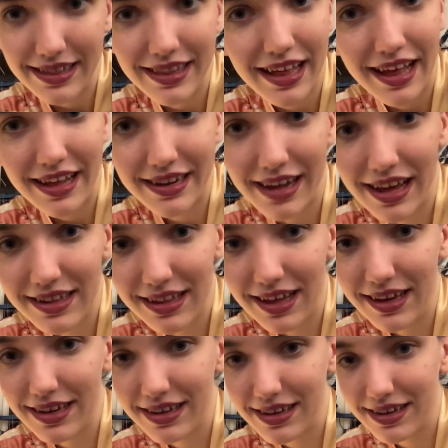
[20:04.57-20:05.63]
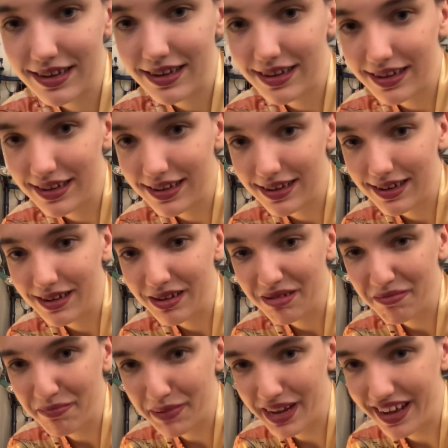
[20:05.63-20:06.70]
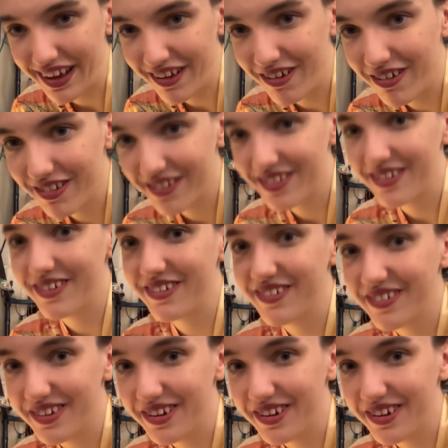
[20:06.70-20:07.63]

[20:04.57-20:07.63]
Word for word: that I like, but I also